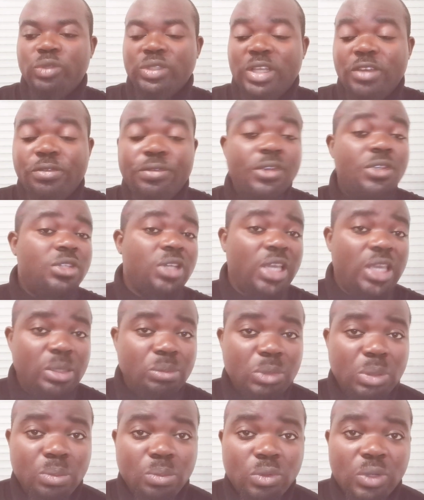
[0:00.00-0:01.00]
They feature
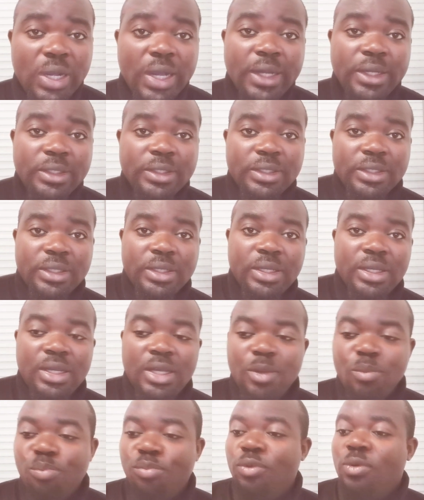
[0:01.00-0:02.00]
him in Buga.
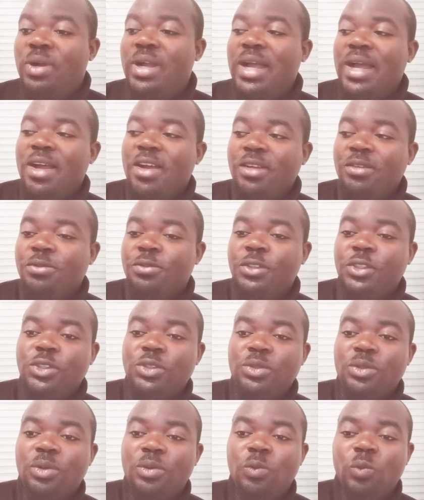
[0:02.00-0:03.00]
Buga
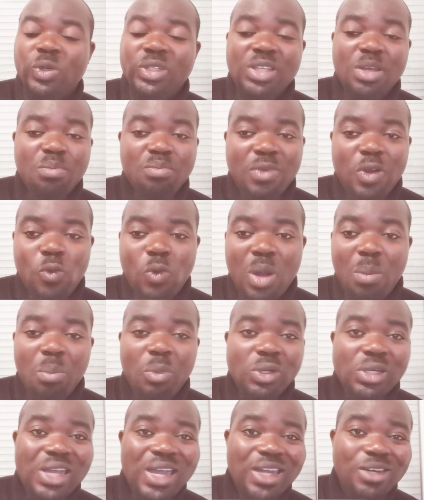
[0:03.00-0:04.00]
video within 1
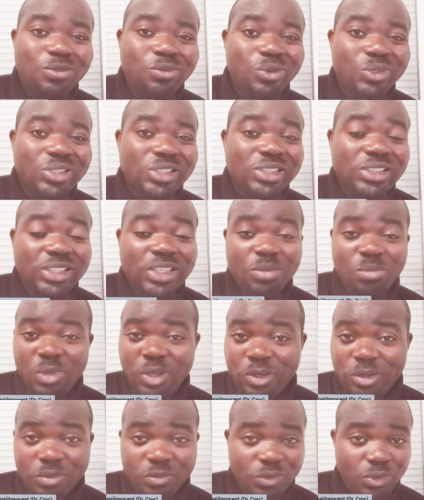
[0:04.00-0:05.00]
month had 43
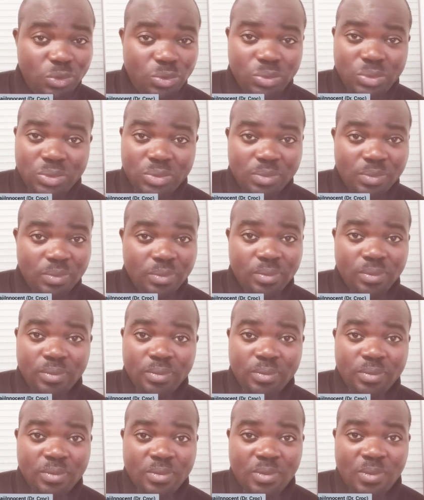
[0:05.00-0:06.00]
million views.
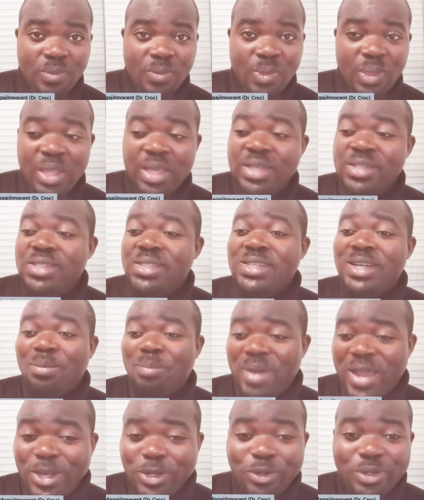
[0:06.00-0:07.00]

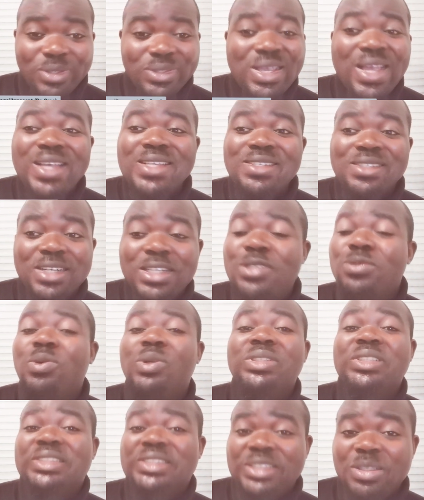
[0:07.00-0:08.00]
Sabinus has reached
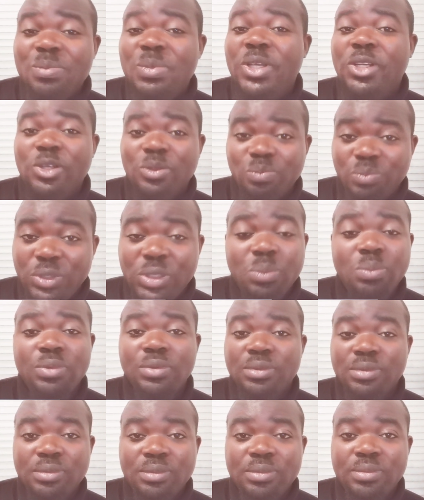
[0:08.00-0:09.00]
43 million
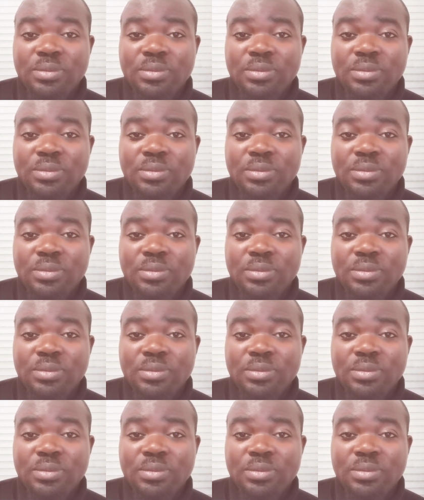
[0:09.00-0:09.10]
people.